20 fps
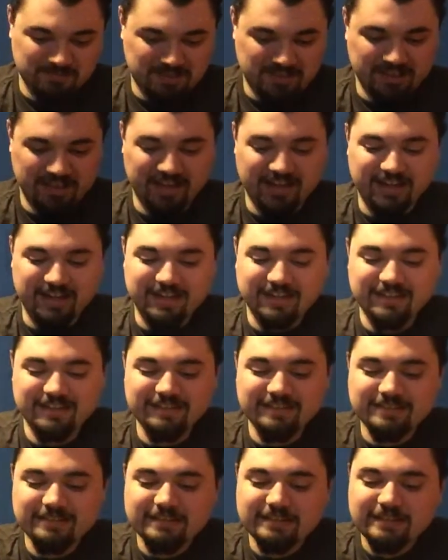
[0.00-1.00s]
Okay.
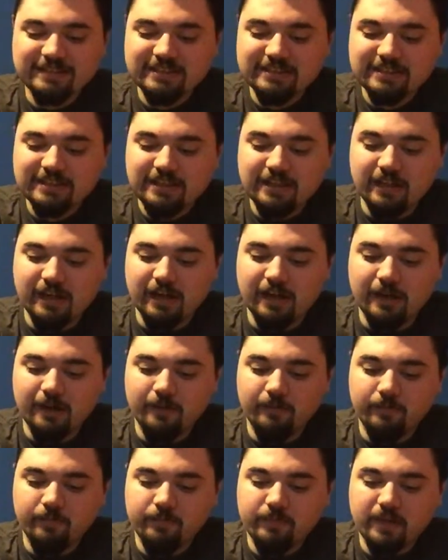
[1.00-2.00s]

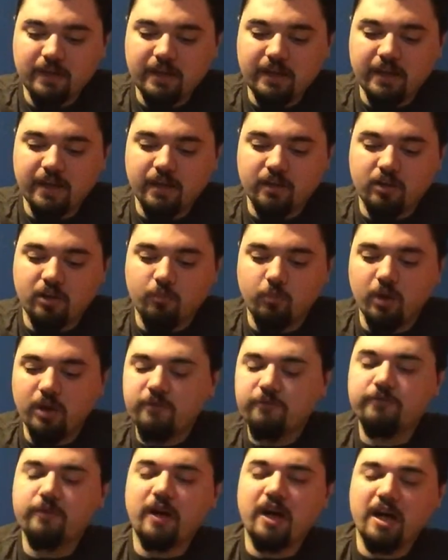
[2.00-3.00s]
Um, and a uh,
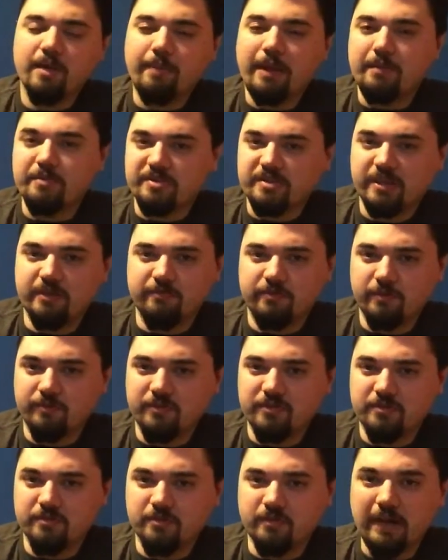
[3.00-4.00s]
one vibe I was getting from
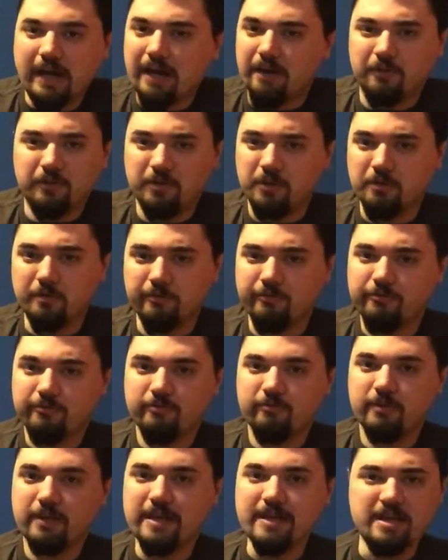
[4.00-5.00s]
this movie, I don't know
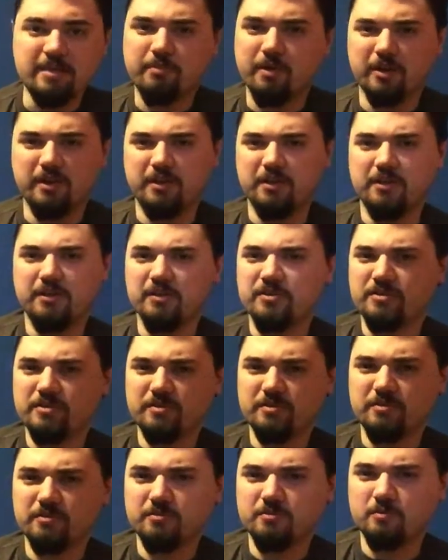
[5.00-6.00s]
if anybody
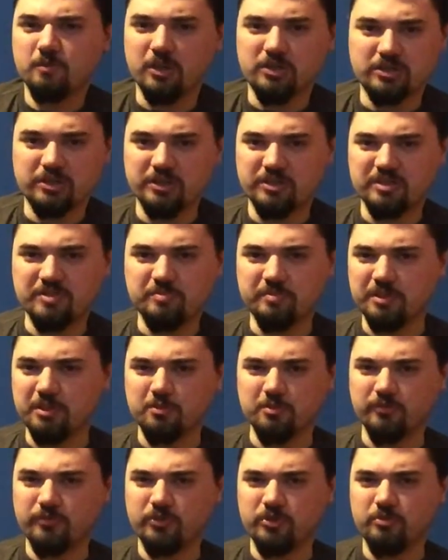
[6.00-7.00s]
that's watching a split
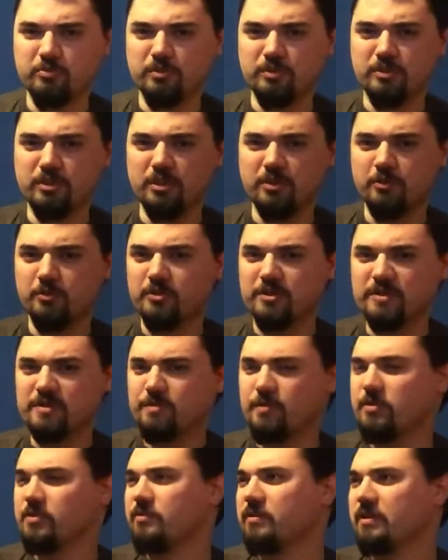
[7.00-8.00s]
review would know this
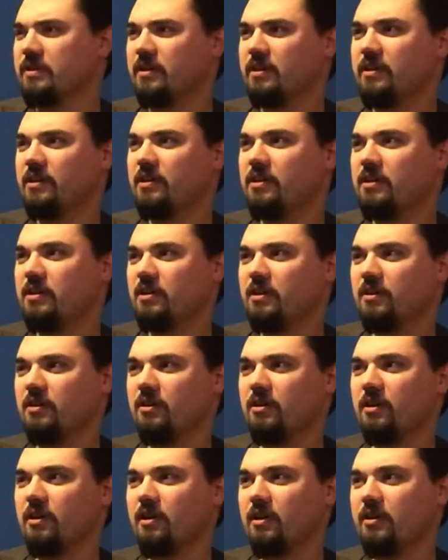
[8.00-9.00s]
movie or
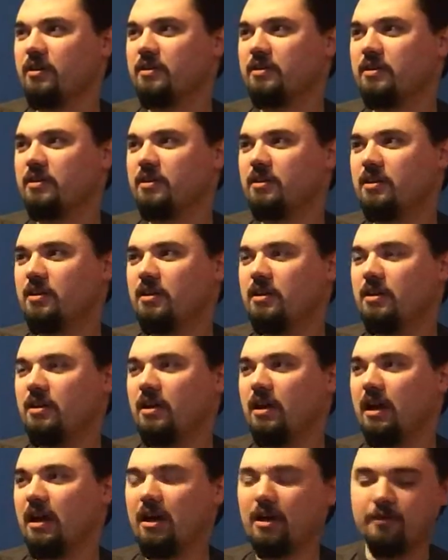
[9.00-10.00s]
not.
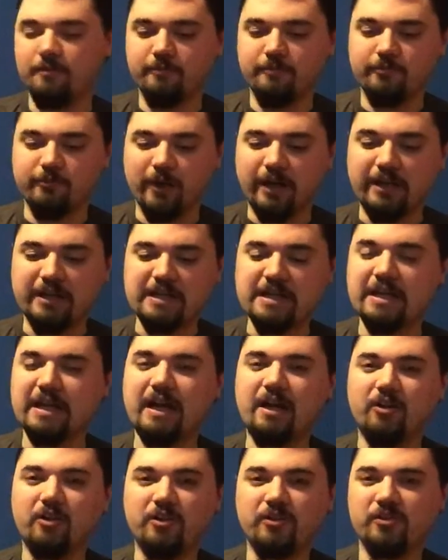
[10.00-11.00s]
Um, Frankie and
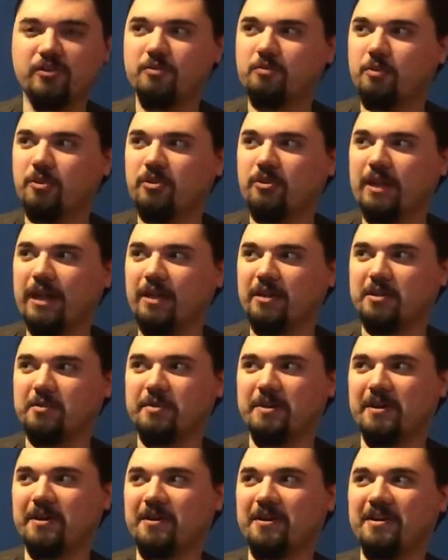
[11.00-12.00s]
Alice with Halle
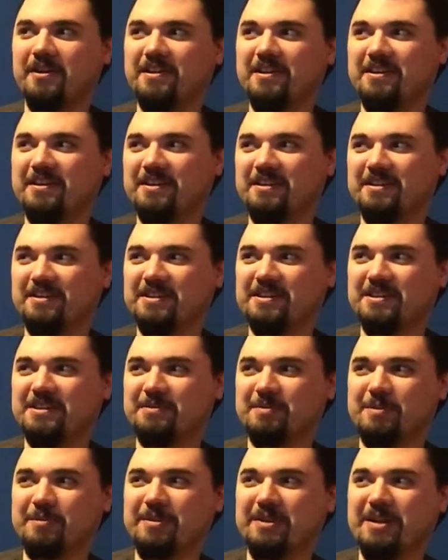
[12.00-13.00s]
Berry. Do you
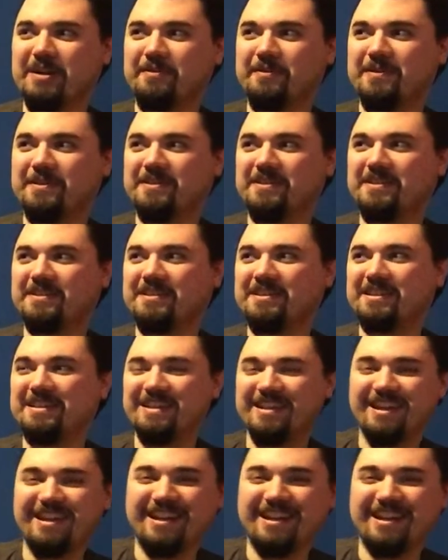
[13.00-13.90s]
remember that one? Yeah.